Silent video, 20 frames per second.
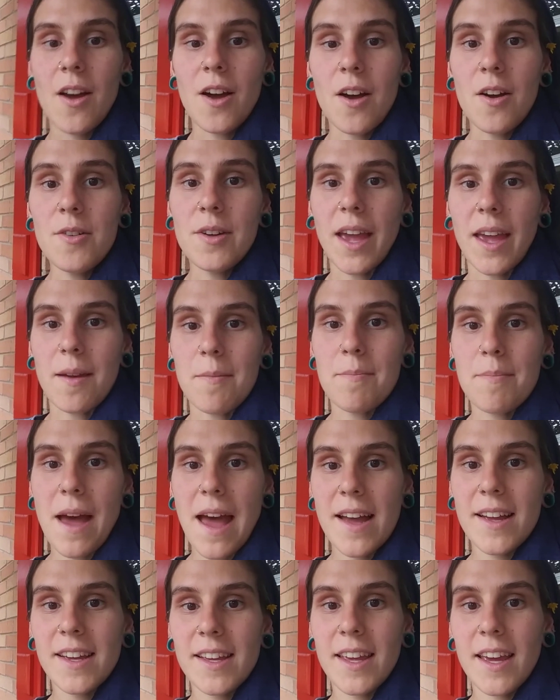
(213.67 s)
Okay,
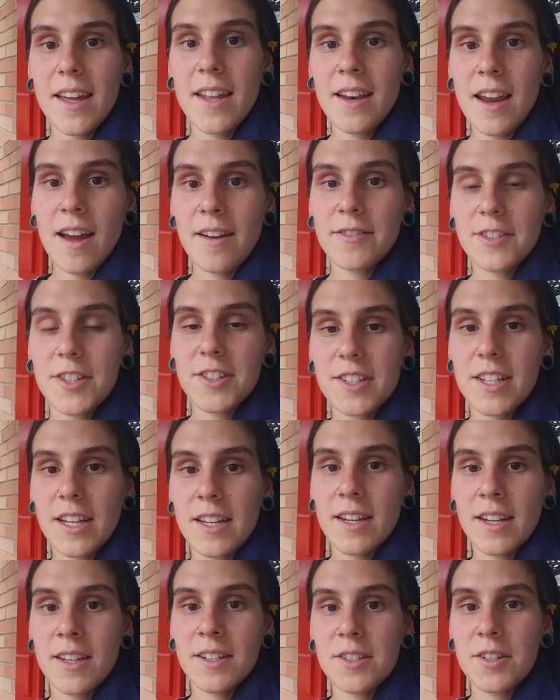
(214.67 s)
back again after
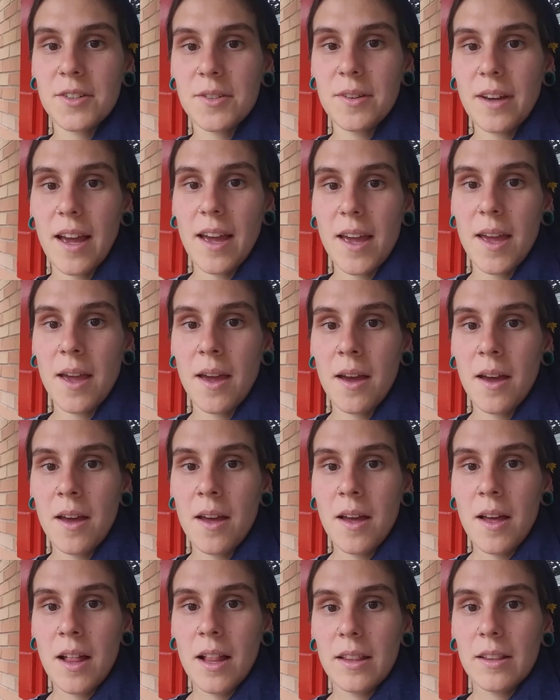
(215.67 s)
tending to a
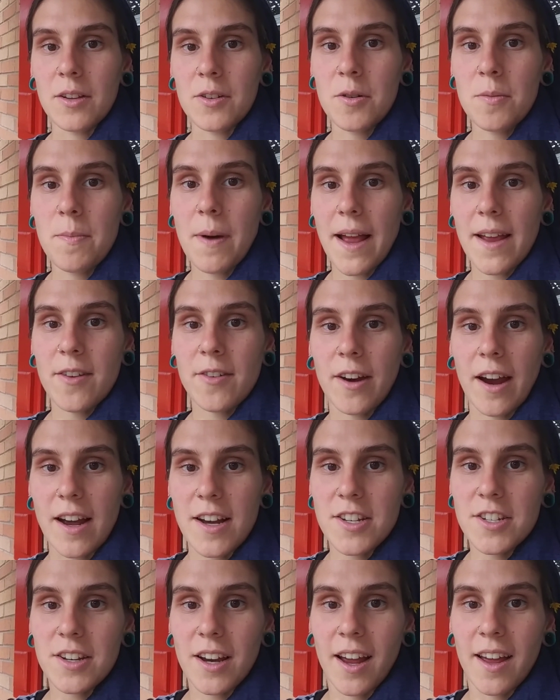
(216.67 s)
little bike
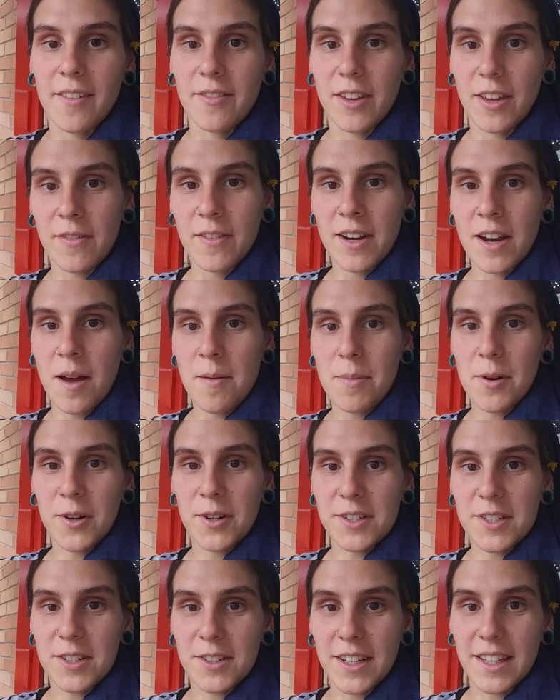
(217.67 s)
crash. I have given up
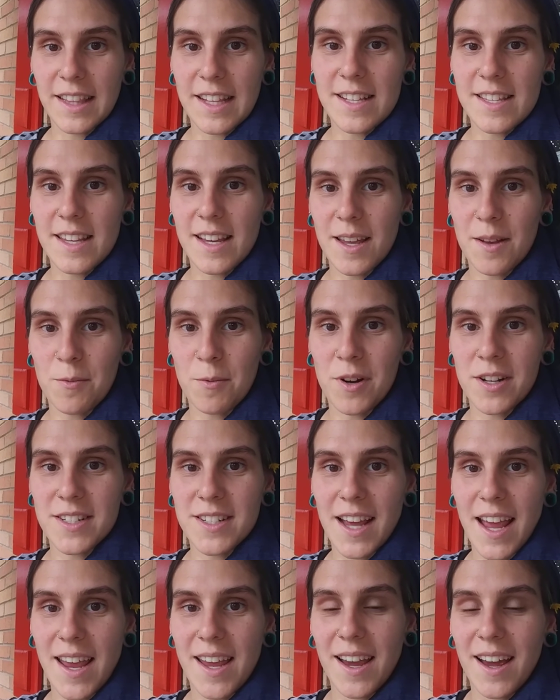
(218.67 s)
on doing this in one
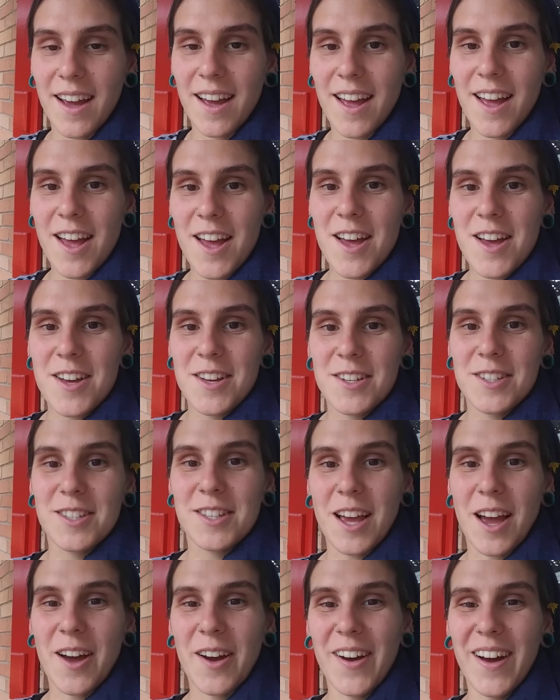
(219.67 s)
take.
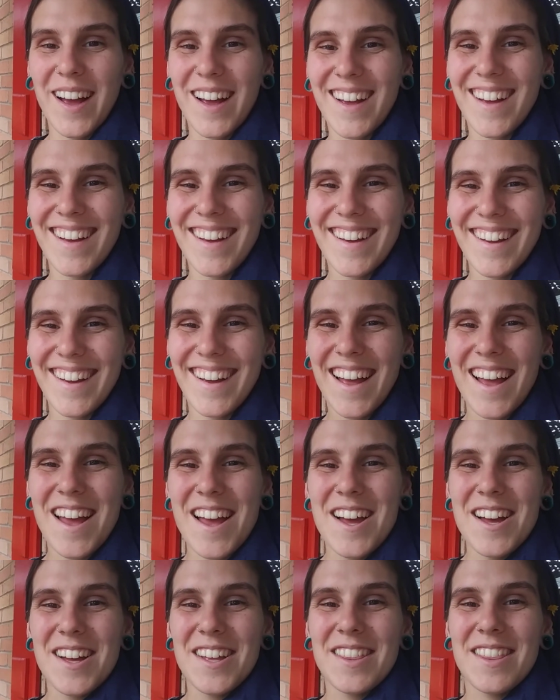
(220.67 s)
So
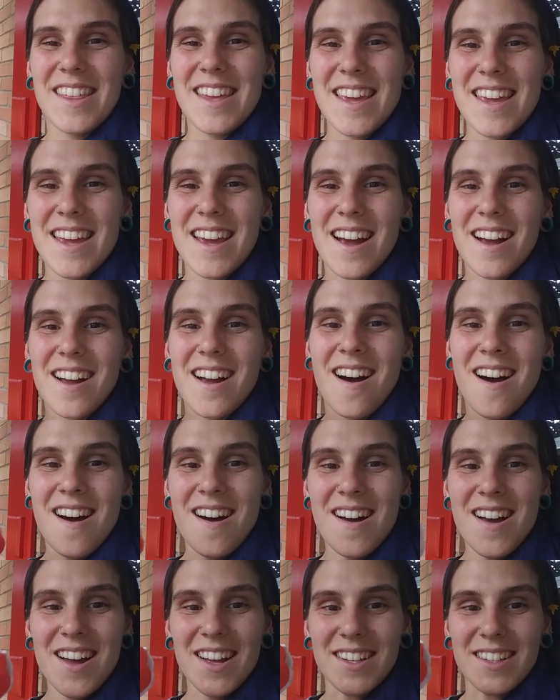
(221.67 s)
the
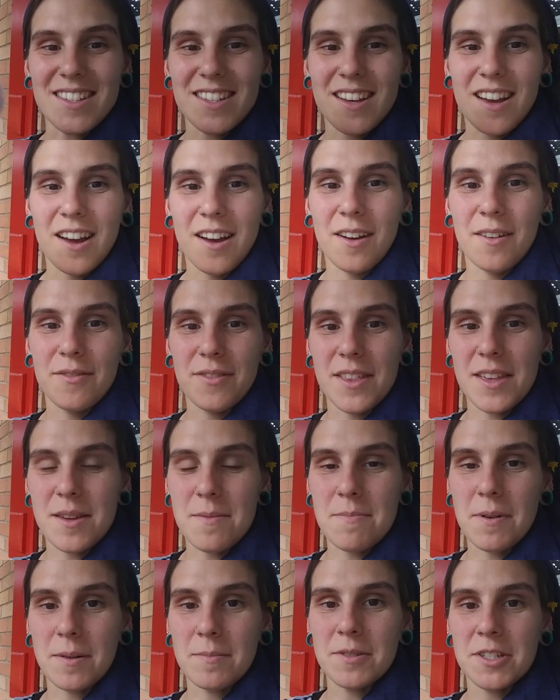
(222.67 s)
cons of the
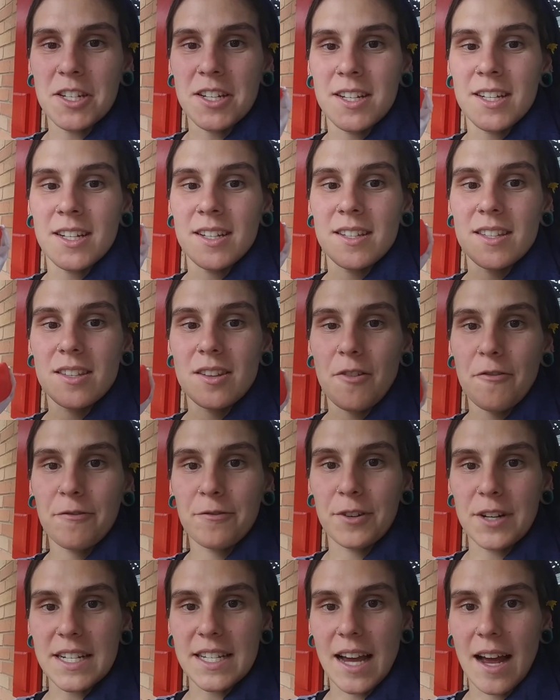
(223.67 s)
Bum Genius
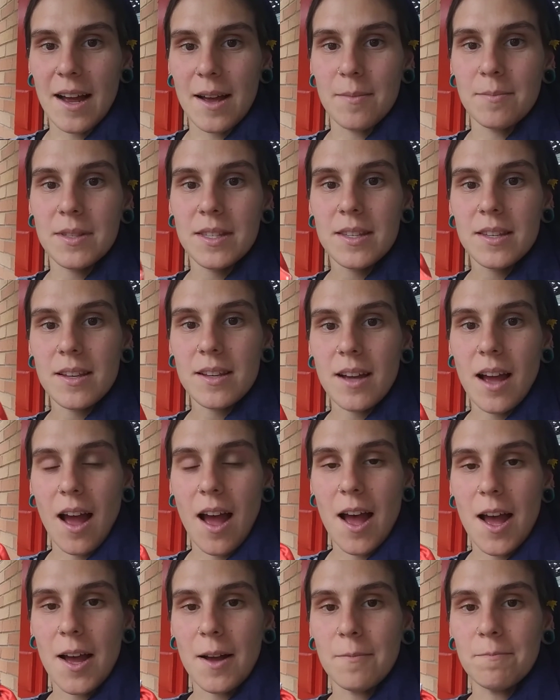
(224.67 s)
Free Times
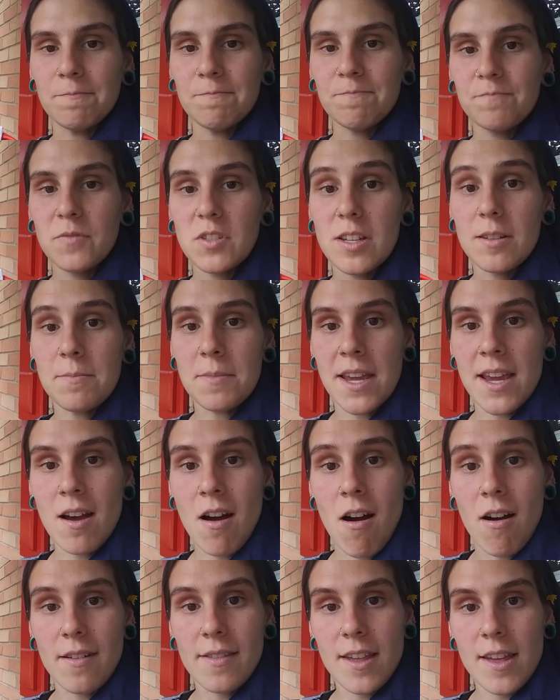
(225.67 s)
to me
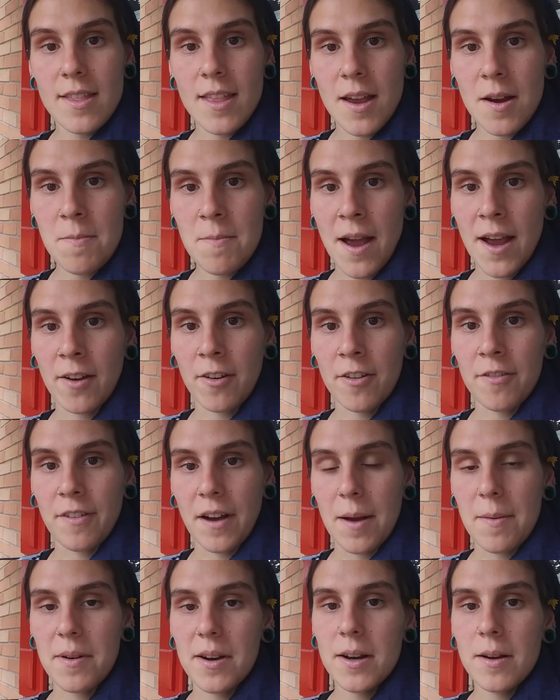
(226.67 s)
are that they are
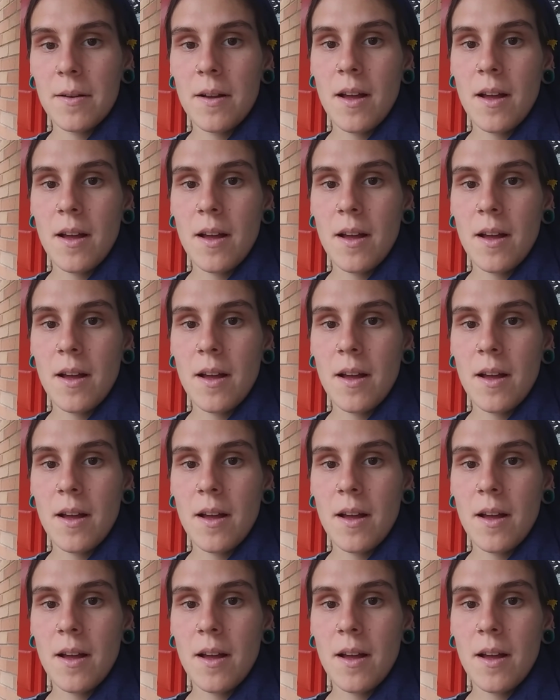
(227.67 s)
microfiber.